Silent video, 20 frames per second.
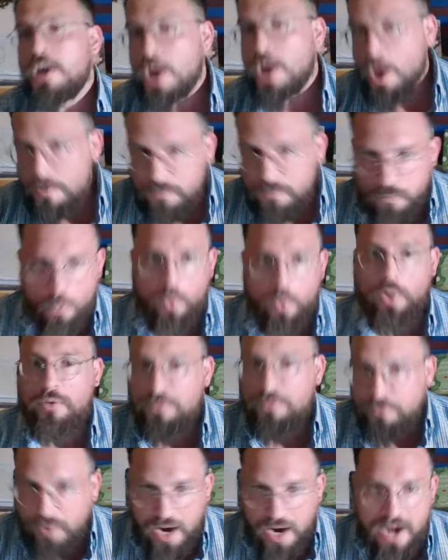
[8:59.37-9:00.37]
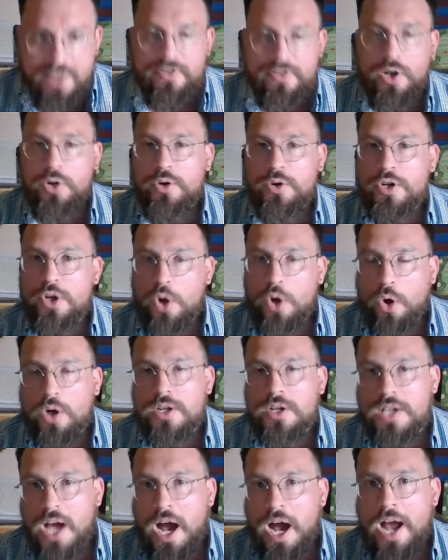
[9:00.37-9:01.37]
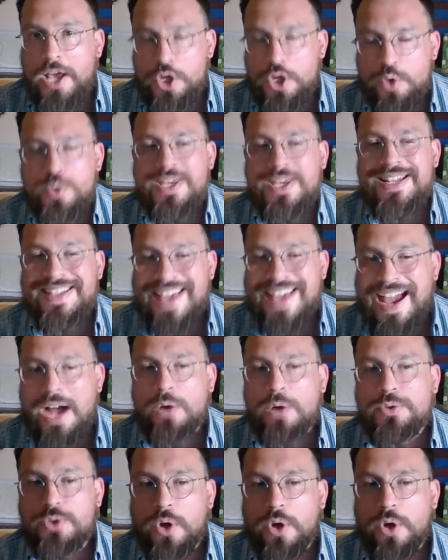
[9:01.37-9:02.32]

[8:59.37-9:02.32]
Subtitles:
a 400-500-yard guy. You can count